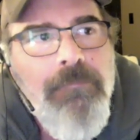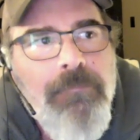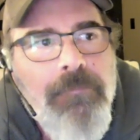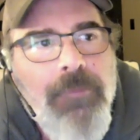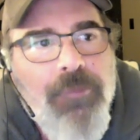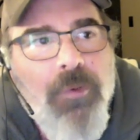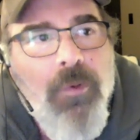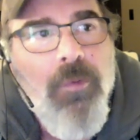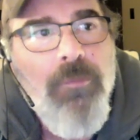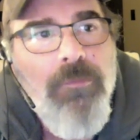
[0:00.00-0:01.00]

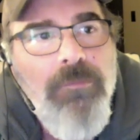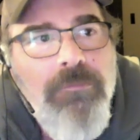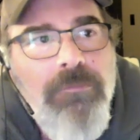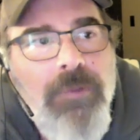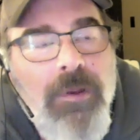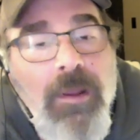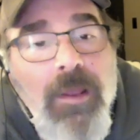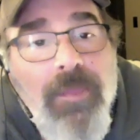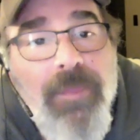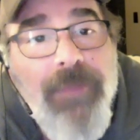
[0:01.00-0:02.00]
So
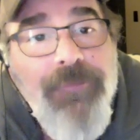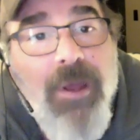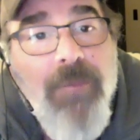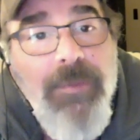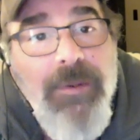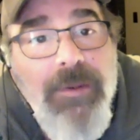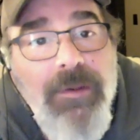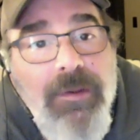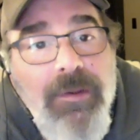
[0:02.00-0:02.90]
that taught me,